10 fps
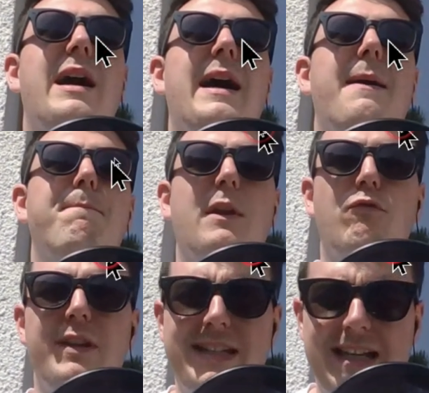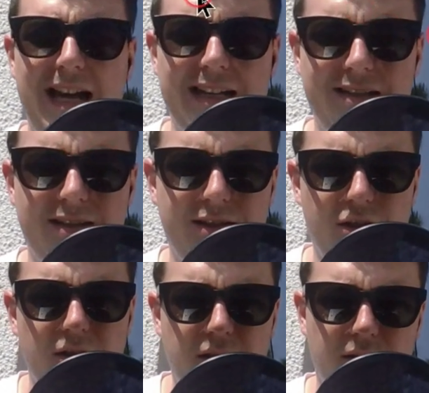resize the
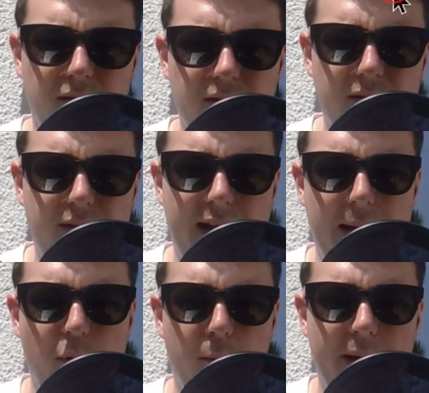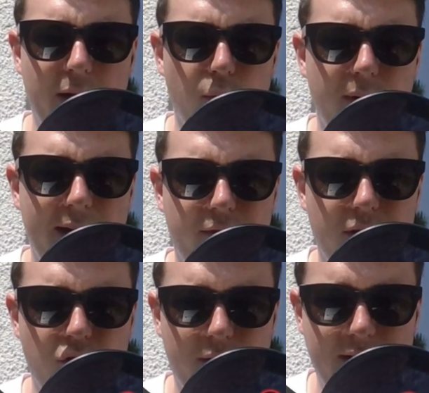circle on my own. I've
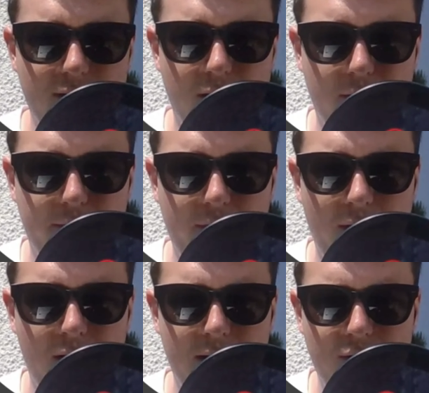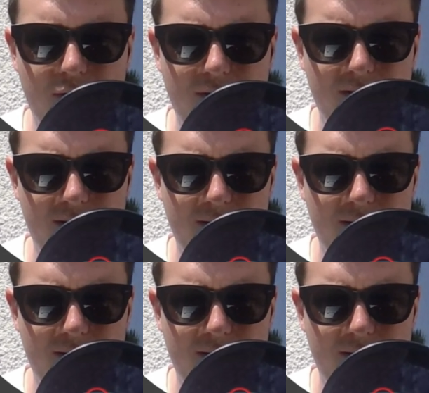got a choice of large,